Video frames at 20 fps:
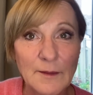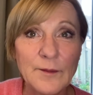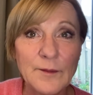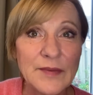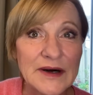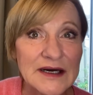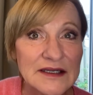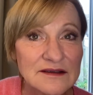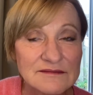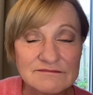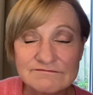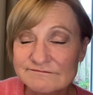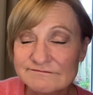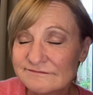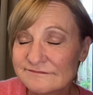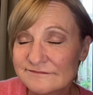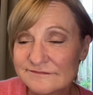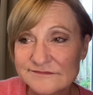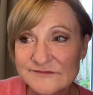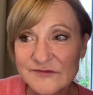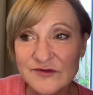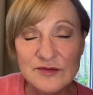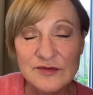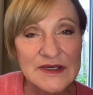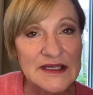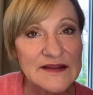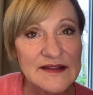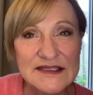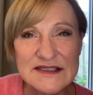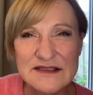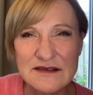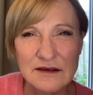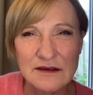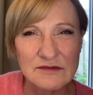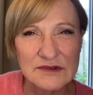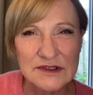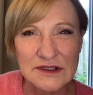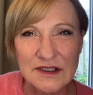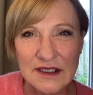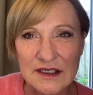But for me, that's not
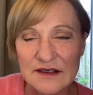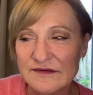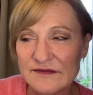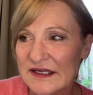real life.